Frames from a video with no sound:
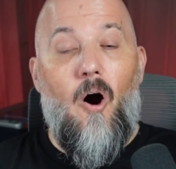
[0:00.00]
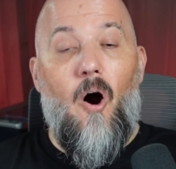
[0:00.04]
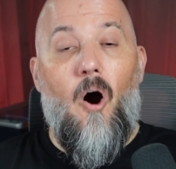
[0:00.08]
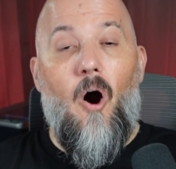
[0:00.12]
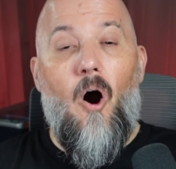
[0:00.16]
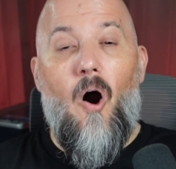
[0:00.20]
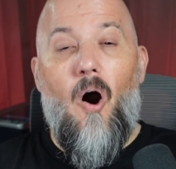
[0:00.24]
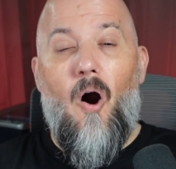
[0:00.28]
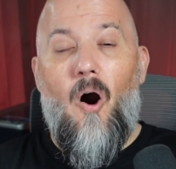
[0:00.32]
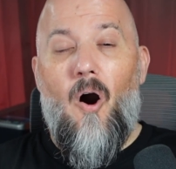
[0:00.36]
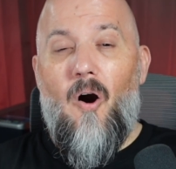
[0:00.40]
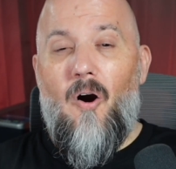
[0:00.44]

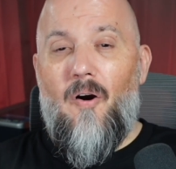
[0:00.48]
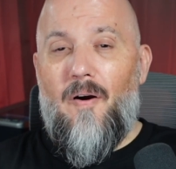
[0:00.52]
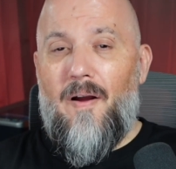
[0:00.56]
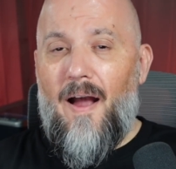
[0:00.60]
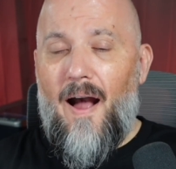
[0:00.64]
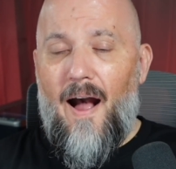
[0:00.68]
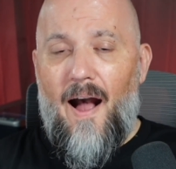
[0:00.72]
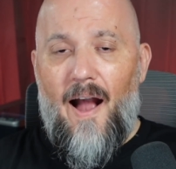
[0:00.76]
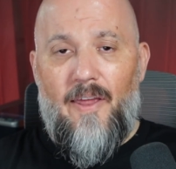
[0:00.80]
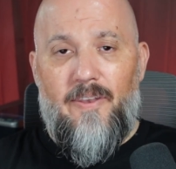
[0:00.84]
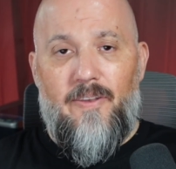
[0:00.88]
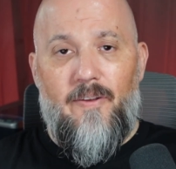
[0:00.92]
all
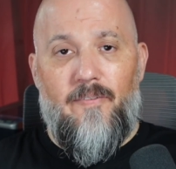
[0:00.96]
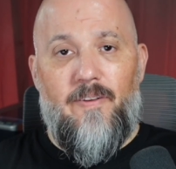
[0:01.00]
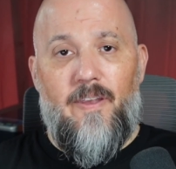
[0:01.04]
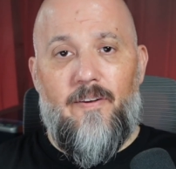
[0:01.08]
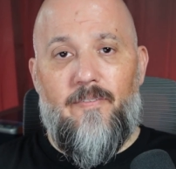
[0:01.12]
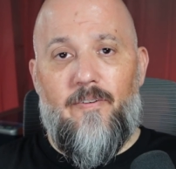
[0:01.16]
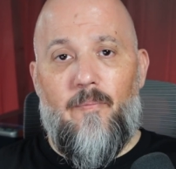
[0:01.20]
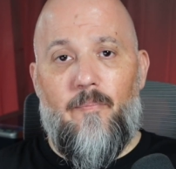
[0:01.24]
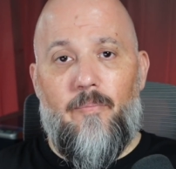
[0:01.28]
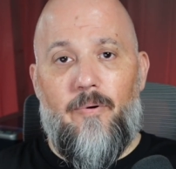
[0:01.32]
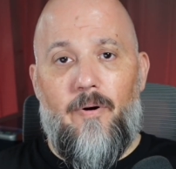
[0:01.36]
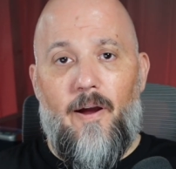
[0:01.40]
kinds of
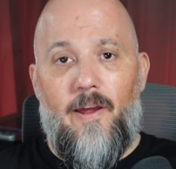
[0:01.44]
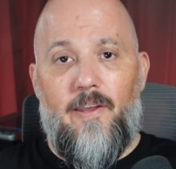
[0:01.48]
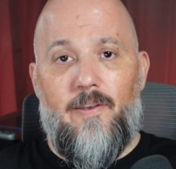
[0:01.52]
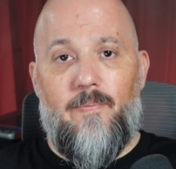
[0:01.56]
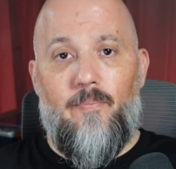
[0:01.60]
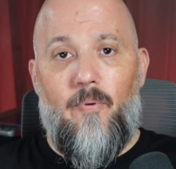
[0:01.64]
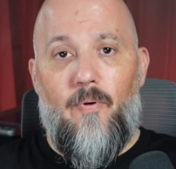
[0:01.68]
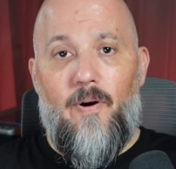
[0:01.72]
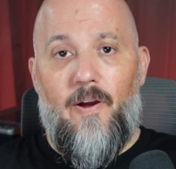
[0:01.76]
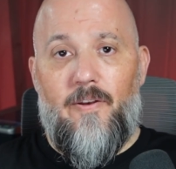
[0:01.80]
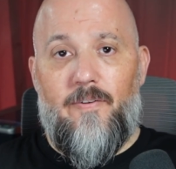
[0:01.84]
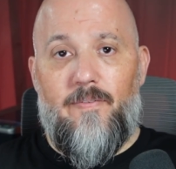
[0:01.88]
different price
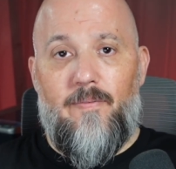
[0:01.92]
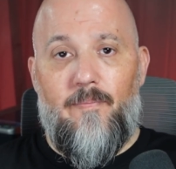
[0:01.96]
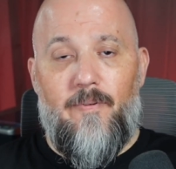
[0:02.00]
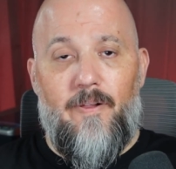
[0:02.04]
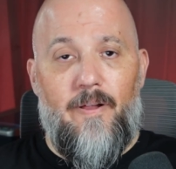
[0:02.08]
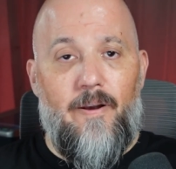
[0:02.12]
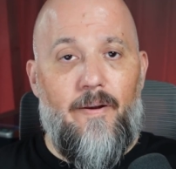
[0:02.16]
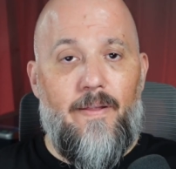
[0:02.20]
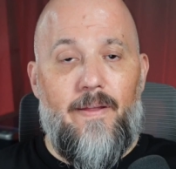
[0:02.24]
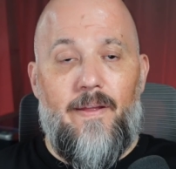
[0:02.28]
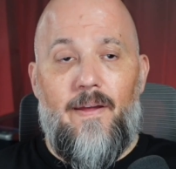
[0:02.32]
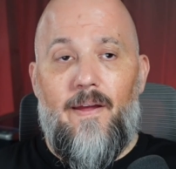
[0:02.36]
points, from
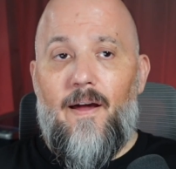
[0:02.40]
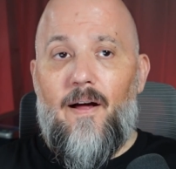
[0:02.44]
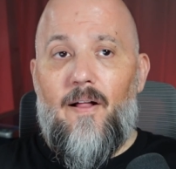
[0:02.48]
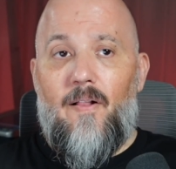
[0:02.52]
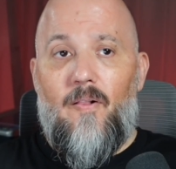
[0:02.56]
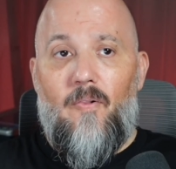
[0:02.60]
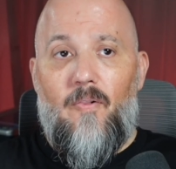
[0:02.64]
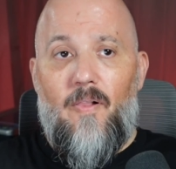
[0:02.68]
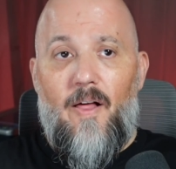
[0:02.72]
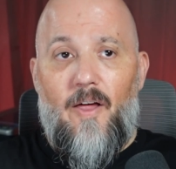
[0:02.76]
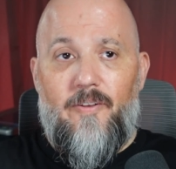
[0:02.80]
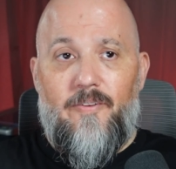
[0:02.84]
literally
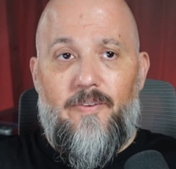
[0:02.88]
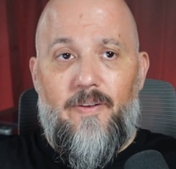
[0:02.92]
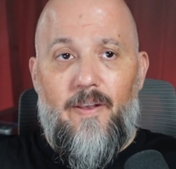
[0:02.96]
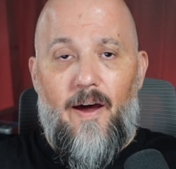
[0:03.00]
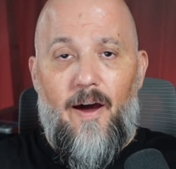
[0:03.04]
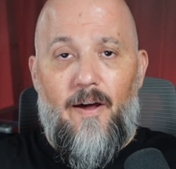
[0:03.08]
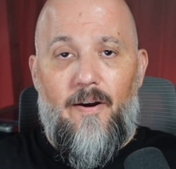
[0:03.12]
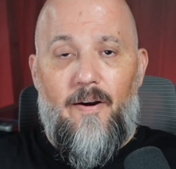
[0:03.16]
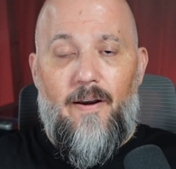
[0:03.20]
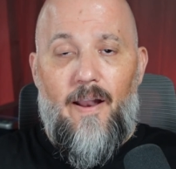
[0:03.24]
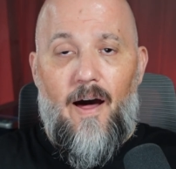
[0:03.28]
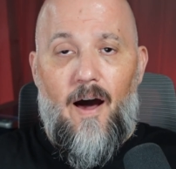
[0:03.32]
less than
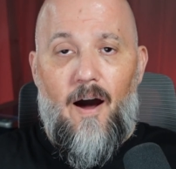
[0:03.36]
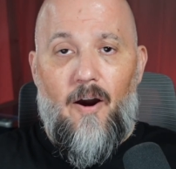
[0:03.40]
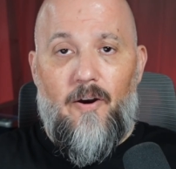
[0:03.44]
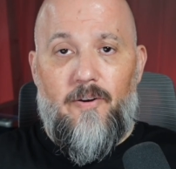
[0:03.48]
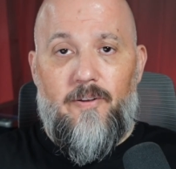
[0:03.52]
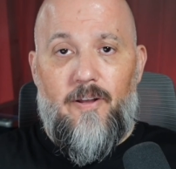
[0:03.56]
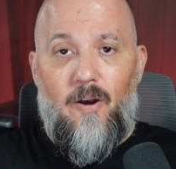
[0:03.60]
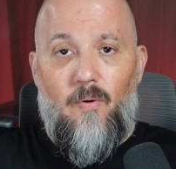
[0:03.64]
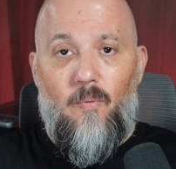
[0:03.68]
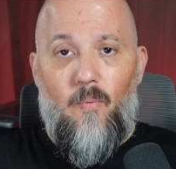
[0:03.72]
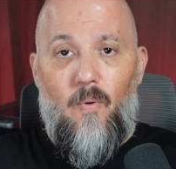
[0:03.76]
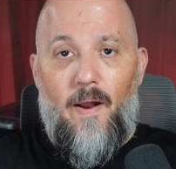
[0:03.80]
$100
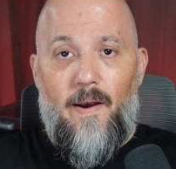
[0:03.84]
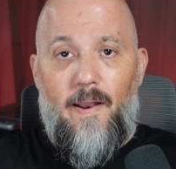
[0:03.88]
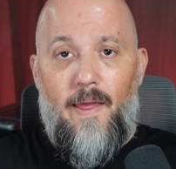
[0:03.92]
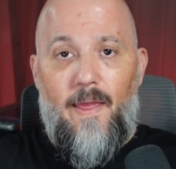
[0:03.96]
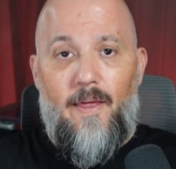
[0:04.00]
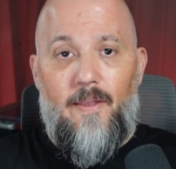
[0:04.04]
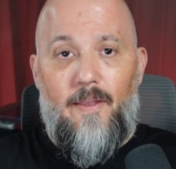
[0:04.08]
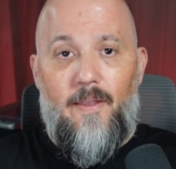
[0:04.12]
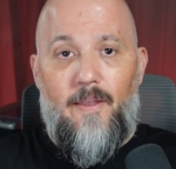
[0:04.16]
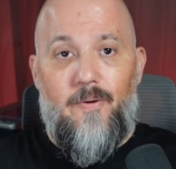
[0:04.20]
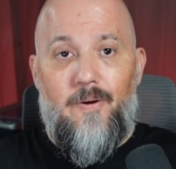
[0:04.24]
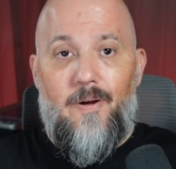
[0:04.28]
on one
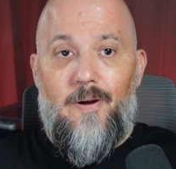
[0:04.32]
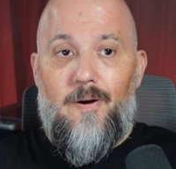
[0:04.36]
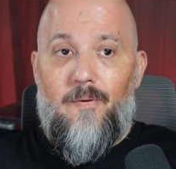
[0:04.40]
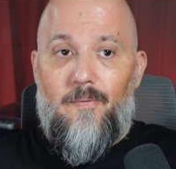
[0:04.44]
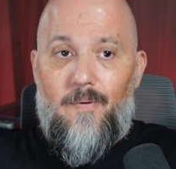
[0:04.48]
hand to,